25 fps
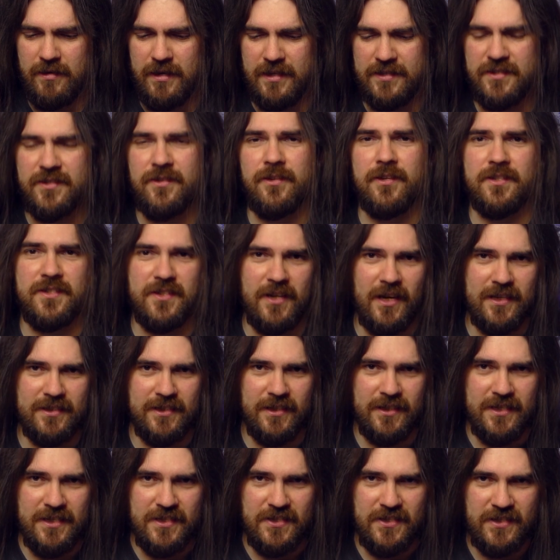It's the
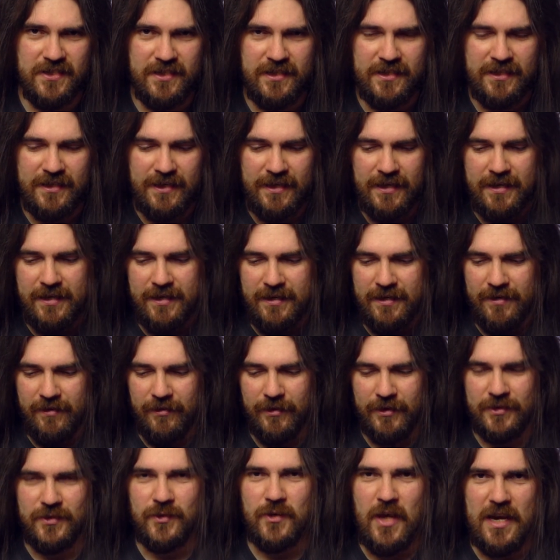Satanist,
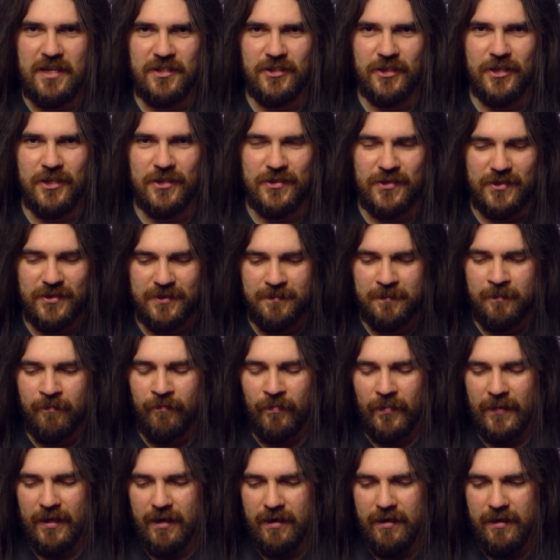the Satanist.
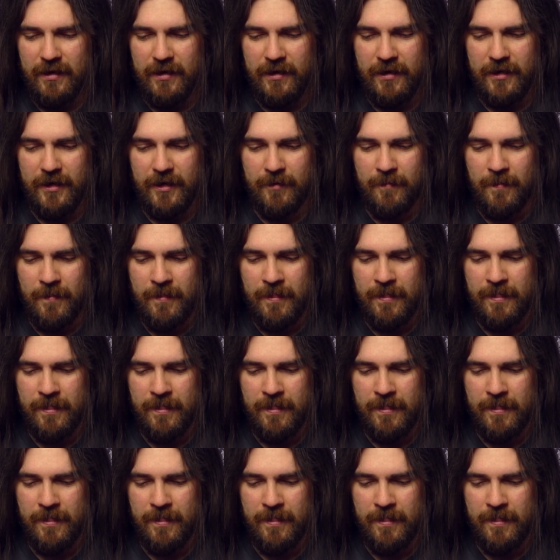I